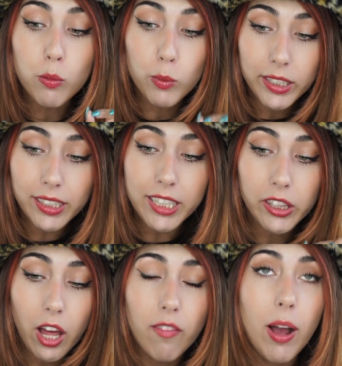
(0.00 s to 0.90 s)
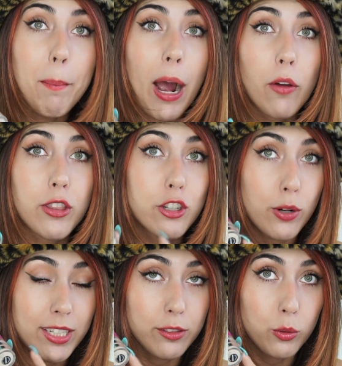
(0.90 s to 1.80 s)
really love about the
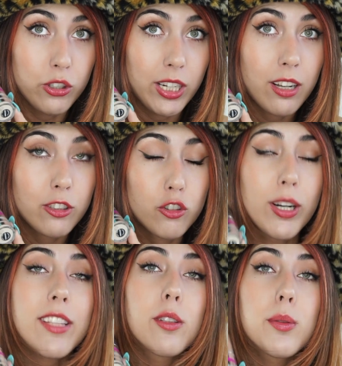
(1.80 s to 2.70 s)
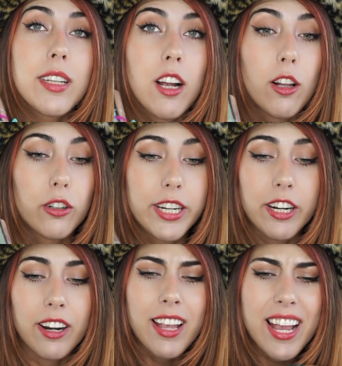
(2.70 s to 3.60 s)
translucent translucent color
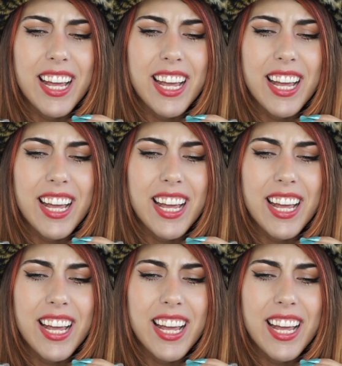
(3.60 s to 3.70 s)
here.